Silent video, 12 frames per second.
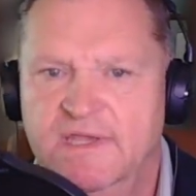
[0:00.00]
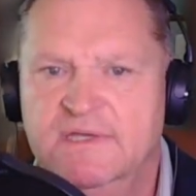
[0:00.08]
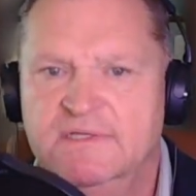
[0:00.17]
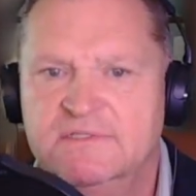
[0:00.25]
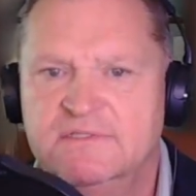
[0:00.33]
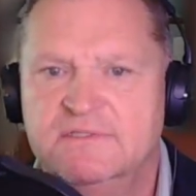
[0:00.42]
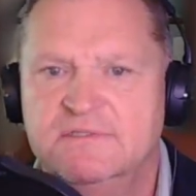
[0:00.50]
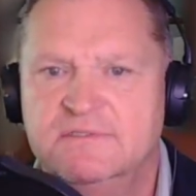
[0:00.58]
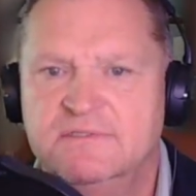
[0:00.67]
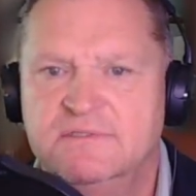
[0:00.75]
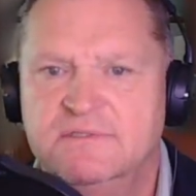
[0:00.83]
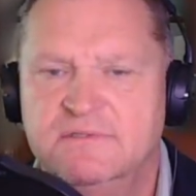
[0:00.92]
is,
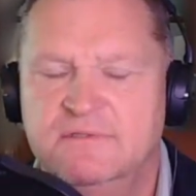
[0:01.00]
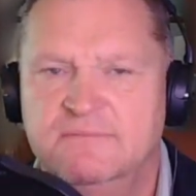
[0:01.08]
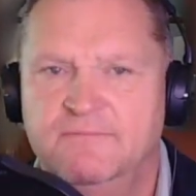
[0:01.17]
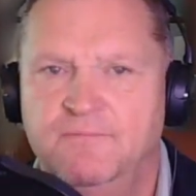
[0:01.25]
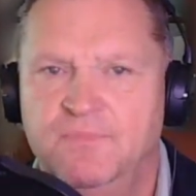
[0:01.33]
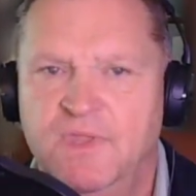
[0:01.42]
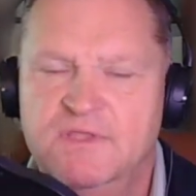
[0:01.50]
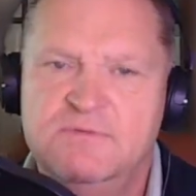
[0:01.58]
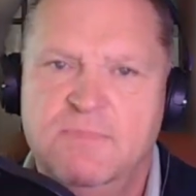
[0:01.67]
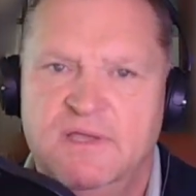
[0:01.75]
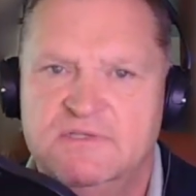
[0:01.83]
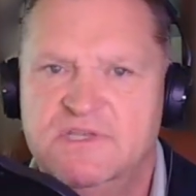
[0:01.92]
it's
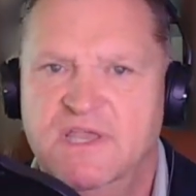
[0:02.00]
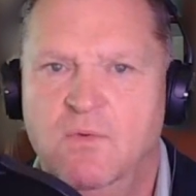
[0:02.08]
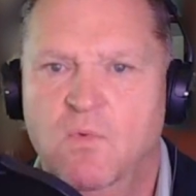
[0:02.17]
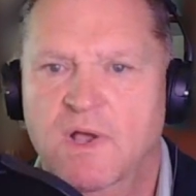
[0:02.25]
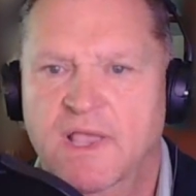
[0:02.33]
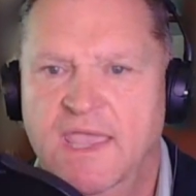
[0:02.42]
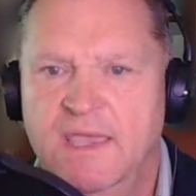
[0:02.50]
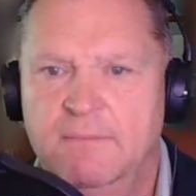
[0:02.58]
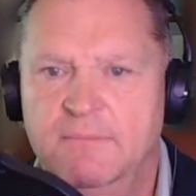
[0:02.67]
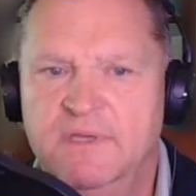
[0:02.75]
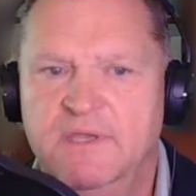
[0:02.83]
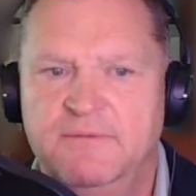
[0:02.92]
about seeing what
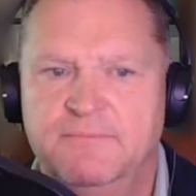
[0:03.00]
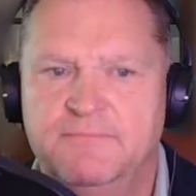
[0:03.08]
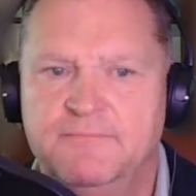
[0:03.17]
can be.